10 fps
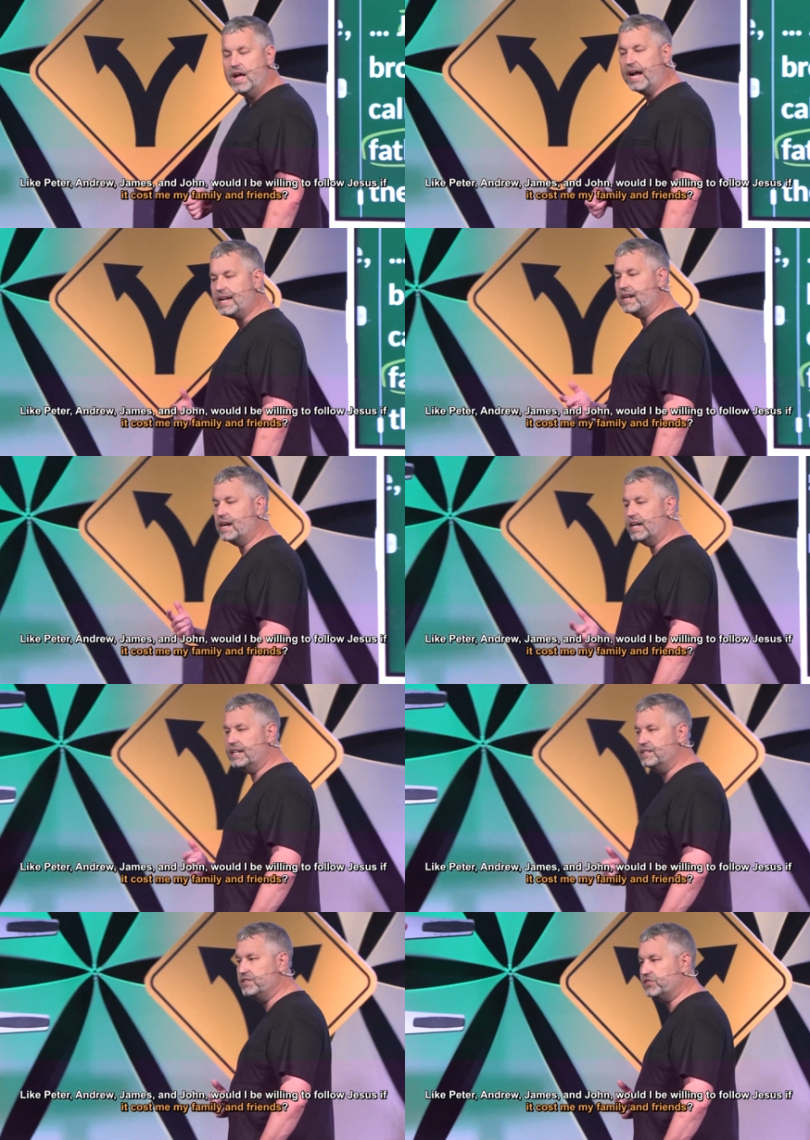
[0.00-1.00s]
I kind of got
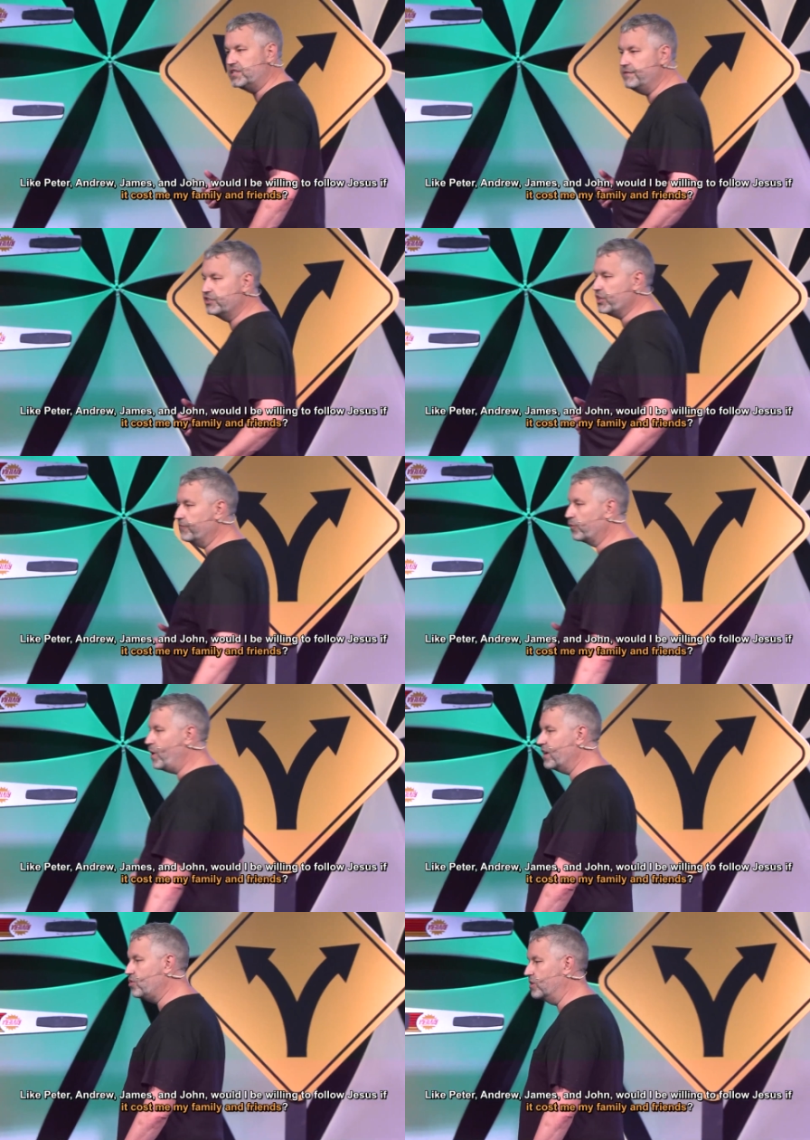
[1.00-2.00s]
into this TV show for a
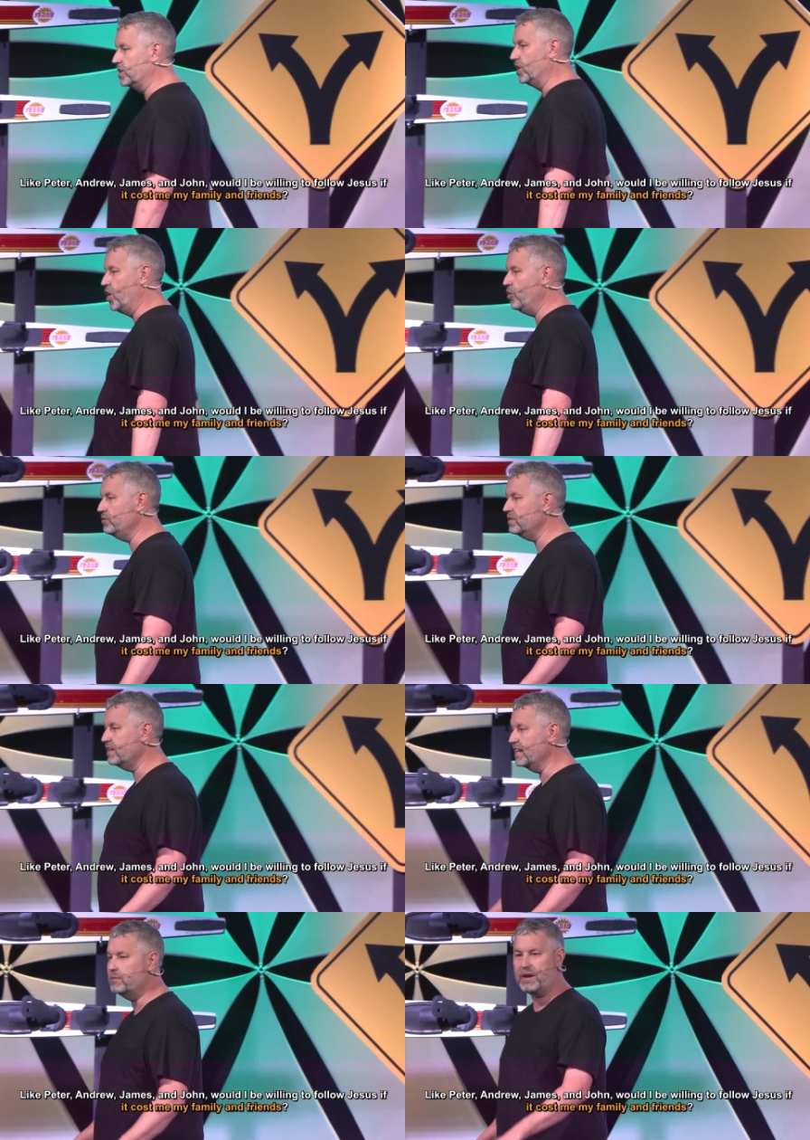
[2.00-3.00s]
while called Alone.
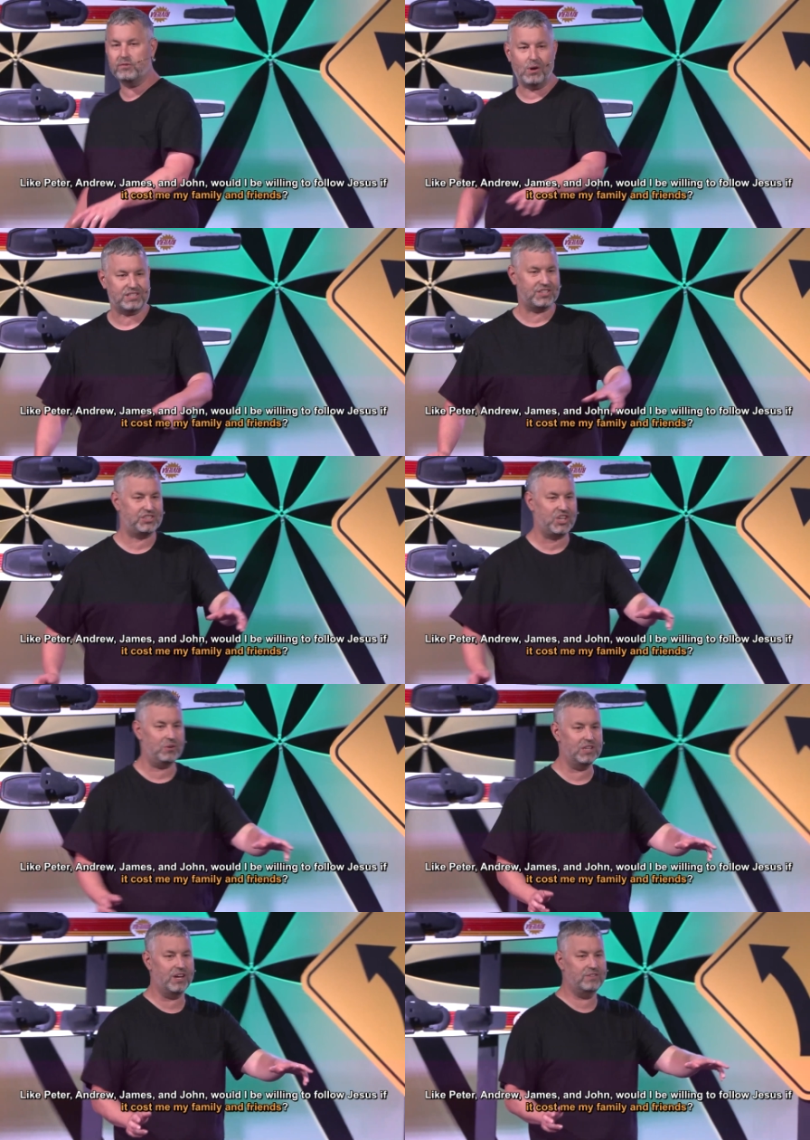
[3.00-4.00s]
Anyone ever watched the
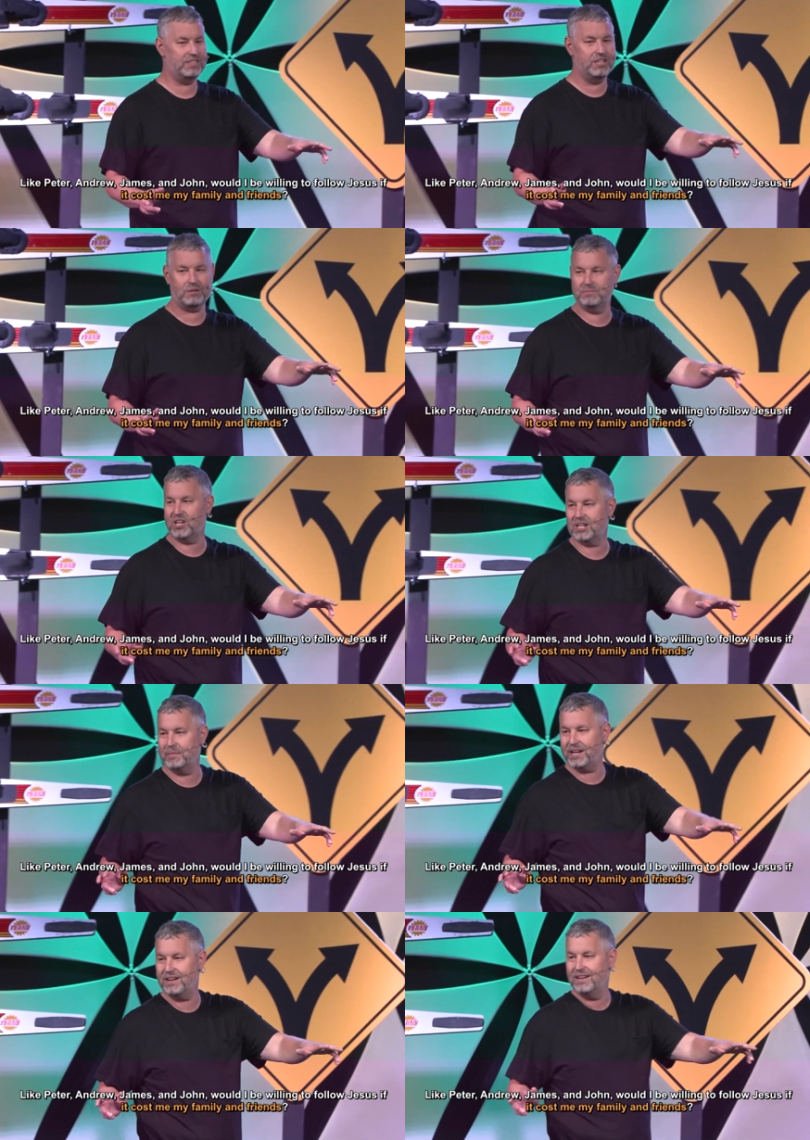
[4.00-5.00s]
show Alone? You know what I'm talking
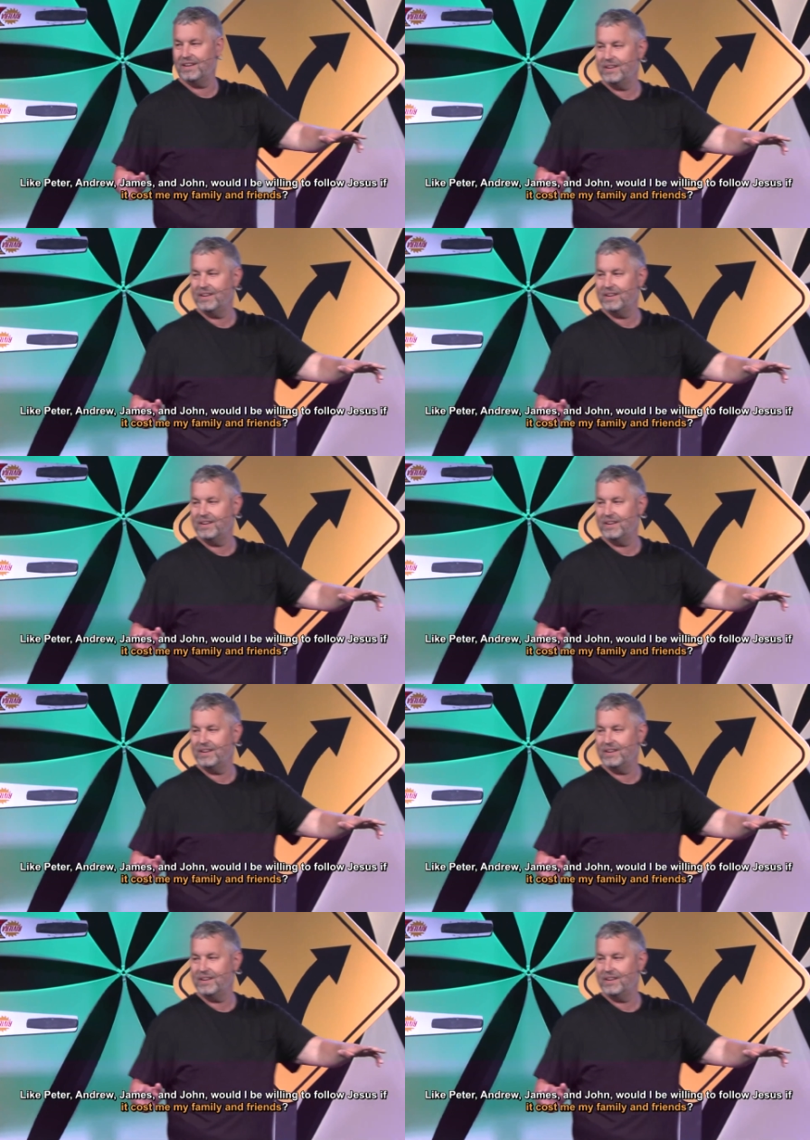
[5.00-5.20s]
about?